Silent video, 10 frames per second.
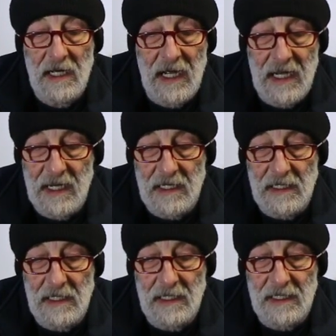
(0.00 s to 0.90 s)

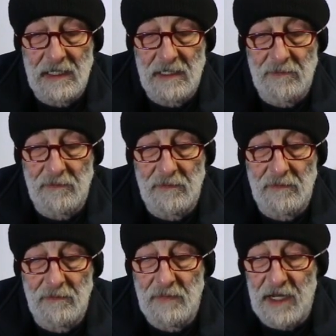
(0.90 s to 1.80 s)
And the
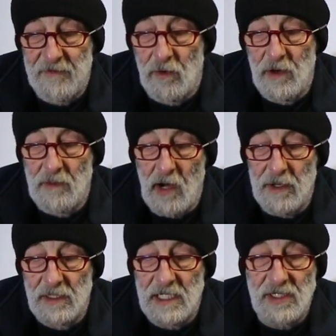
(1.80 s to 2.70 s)
metaphor, the
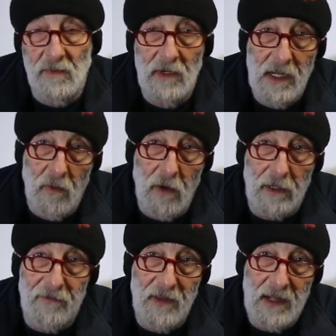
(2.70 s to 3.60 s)
model, doesn't really
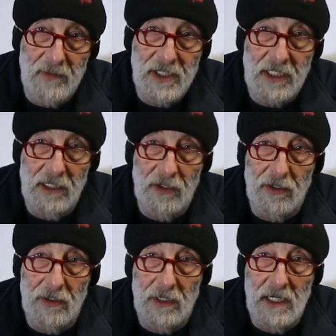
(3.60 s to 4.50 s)
work for that
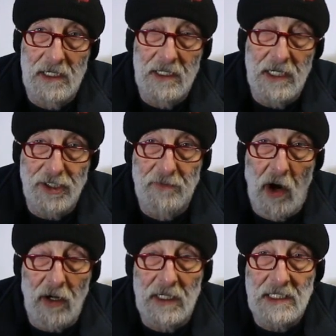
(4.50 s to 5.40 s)
particular niche
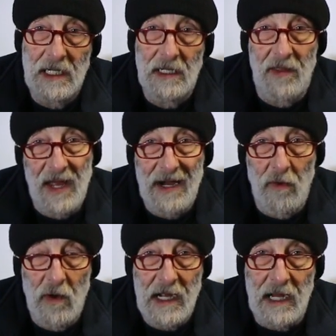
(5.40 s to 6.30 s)
market
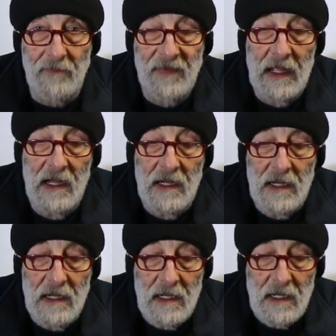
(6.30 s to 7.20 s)
that way.
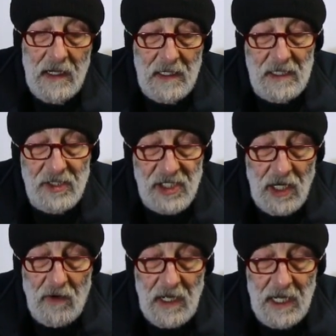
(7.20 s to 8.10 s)

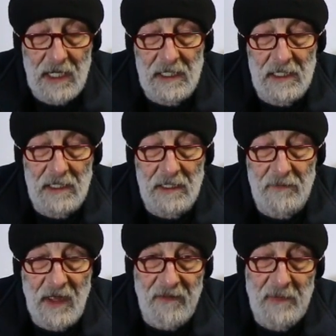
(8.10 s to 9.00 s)

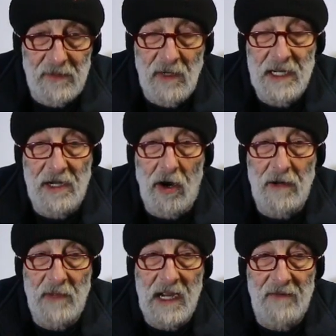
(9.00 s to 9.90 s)
So they've been hit
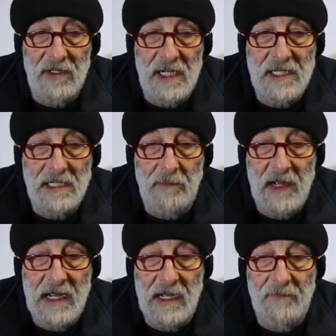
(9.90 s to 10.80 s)
hard by advertising
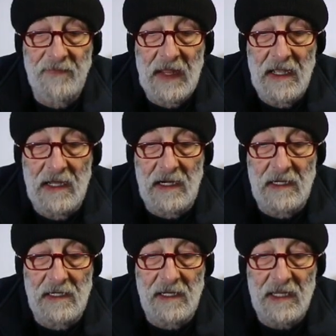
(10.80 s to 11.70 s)
ban.
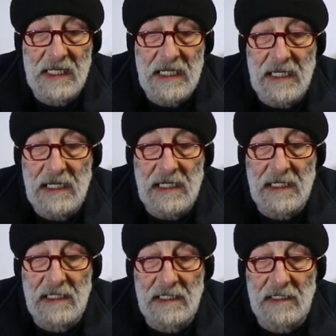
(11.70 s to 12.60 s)
The
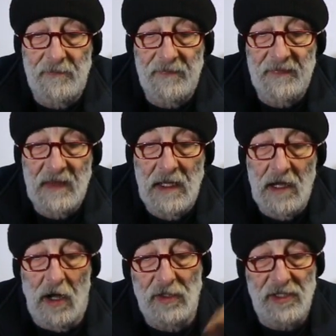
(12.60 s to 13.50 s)

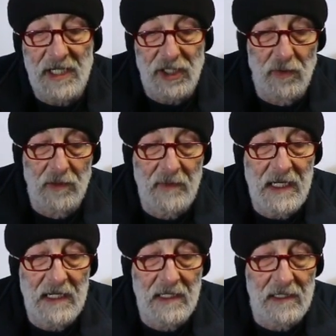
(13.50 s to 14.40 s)
alt-sexual
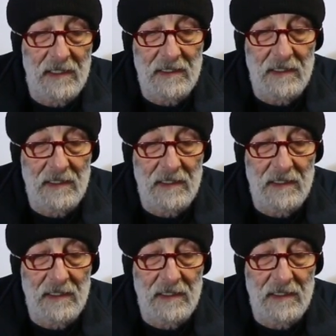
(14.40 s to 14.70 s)
media,